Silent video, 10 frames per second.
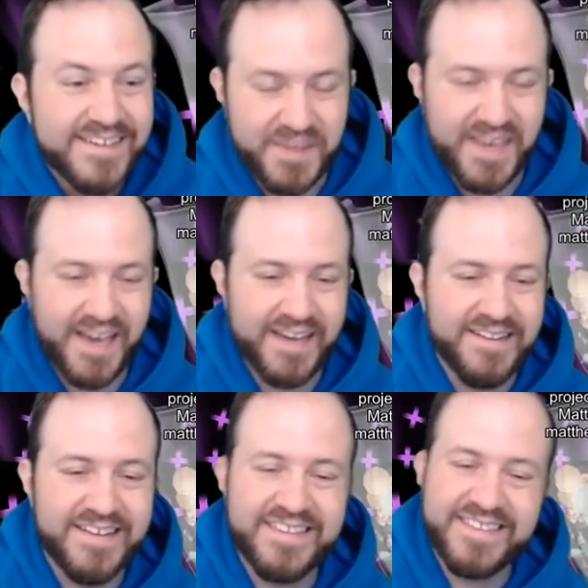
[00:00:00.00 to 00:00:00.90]

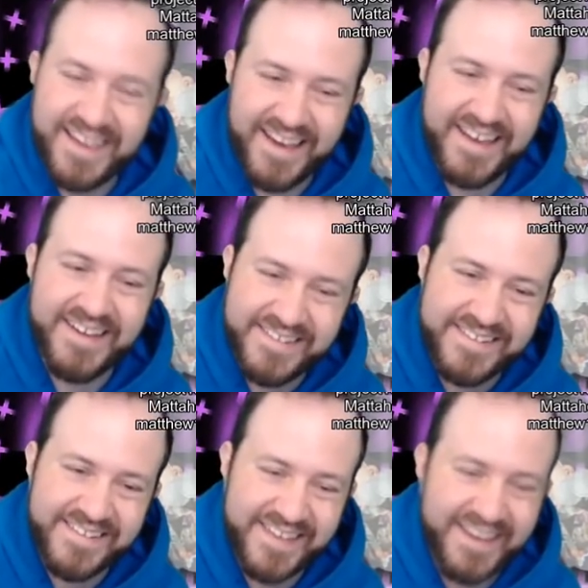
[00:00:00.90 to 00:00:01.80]
Canalith? Yeah?
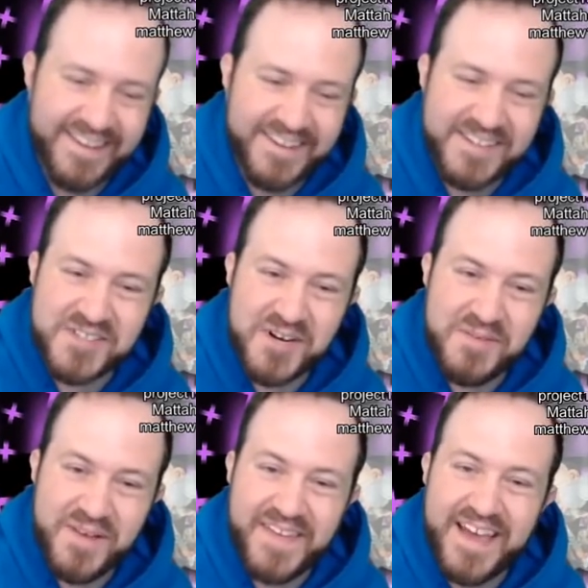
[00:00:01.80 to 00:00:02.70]
Yeah? Are you sure
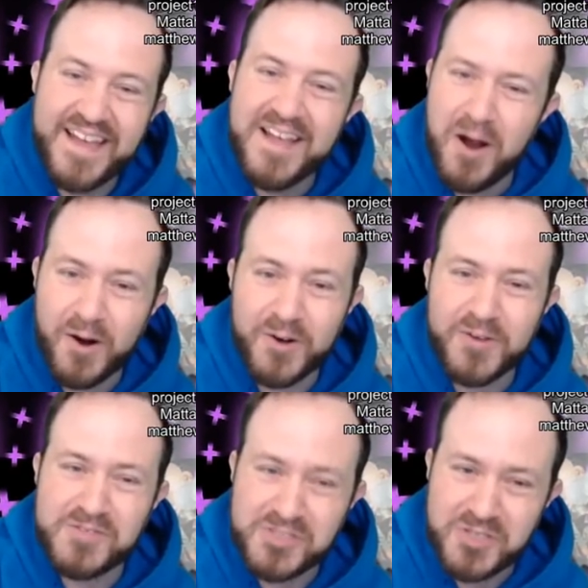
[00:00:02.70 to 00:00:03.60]
about that? Are
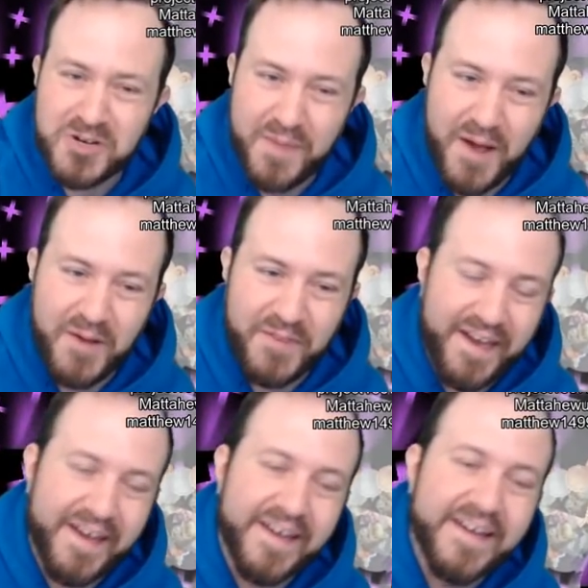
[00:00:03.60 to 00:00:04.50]
you sure about that?